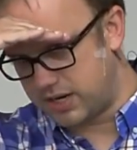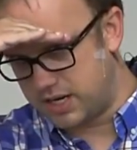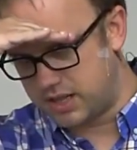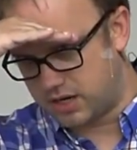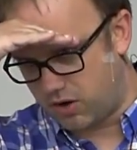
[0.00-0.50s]
out
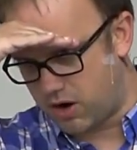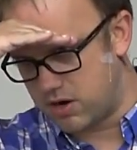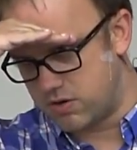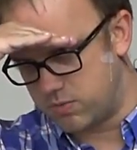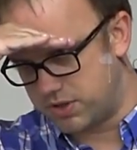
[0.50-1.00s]
into the
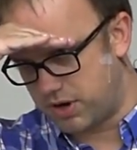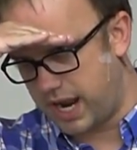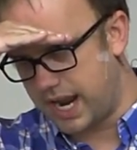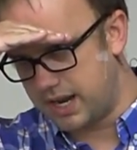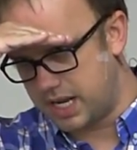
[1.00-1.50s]
garden with
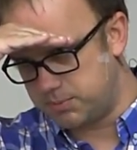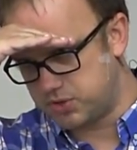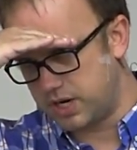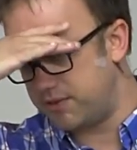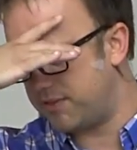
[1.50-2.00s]
her hand
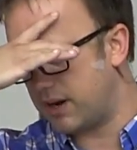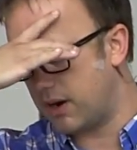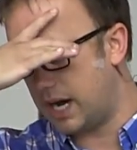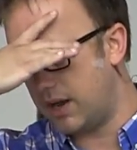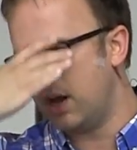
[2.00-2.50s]
up, trying to
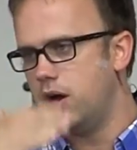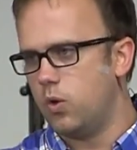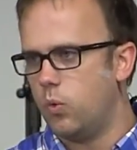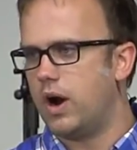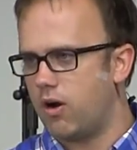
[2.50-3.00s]
figure out,
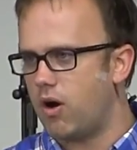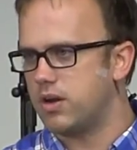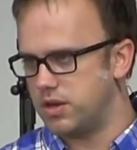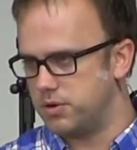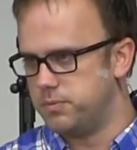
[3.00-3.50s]
where
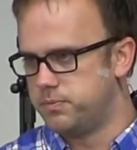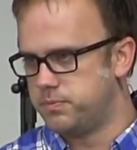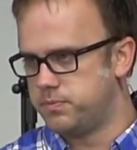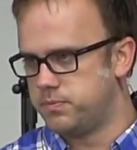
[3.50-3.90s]
are you?